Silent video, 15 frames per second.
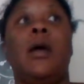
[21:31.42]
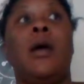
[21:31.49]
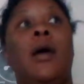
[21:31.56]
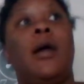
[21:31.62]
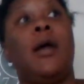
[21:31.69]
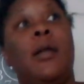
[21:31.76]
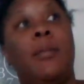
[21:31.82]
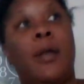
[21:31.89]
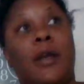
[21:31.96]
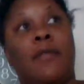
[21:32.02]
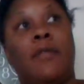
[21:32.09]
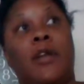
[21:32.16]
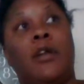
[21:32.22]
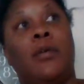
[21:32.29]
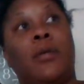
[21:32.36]
I gotta make a
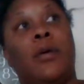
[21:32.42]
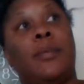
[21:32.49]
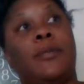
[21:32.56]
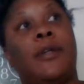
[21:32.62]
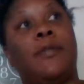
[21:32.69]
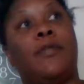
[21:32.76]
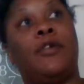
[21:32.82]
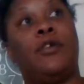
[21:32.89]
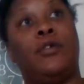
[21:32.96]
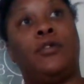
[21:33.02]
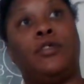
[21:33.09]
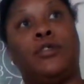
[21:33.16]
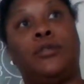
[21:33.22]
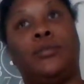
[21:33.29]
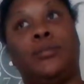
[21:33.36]
video update for
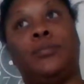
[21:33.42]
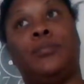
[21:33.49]
YouTube,